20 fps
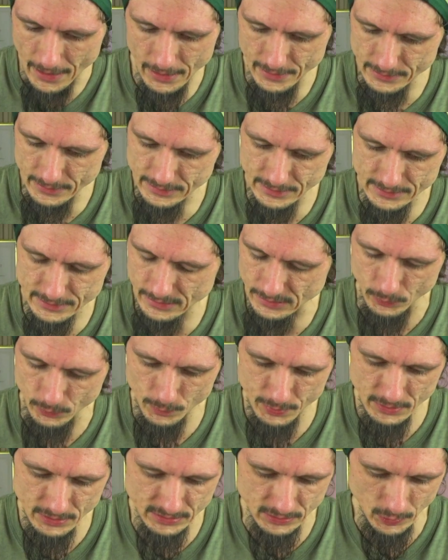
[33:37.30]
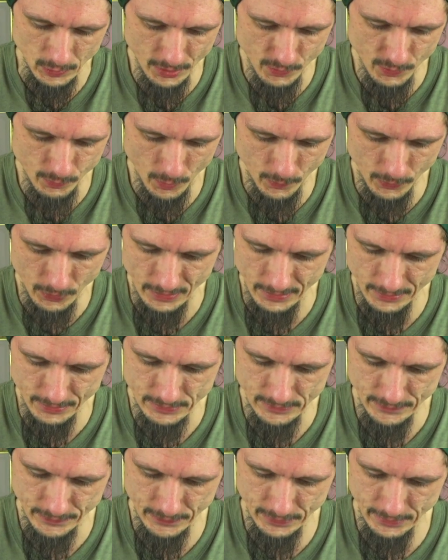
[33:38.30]
I said, I would be so much more
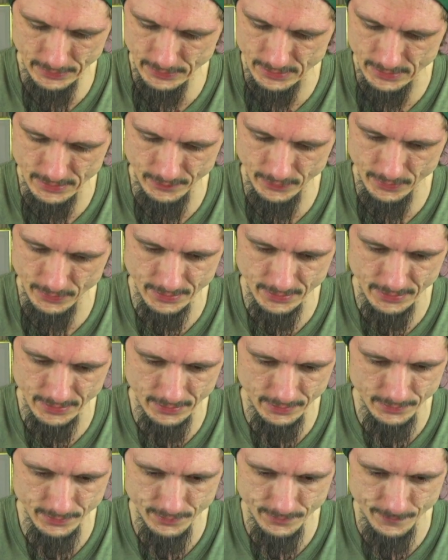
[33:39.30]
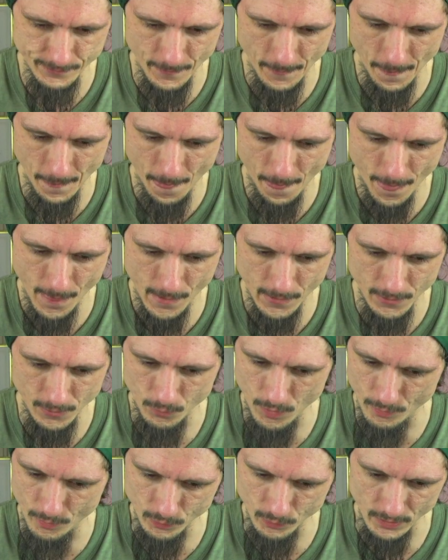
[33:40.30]
productive if I just had a
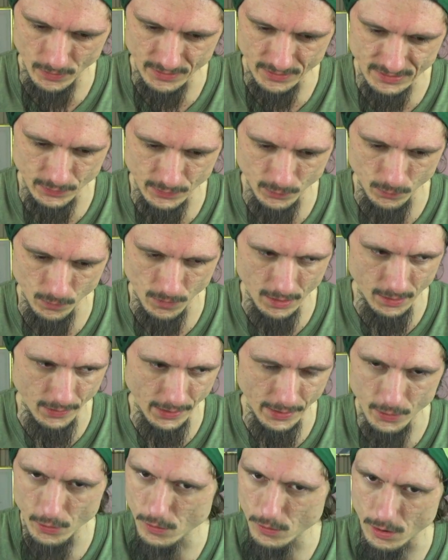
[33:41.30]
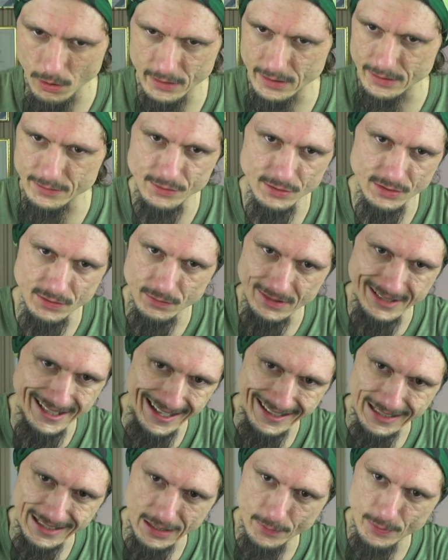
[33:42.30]
woman once in a while that I know I can just
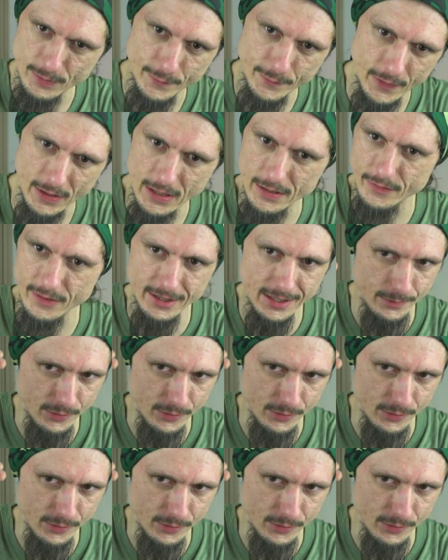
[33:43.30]
get up at 5 a.m.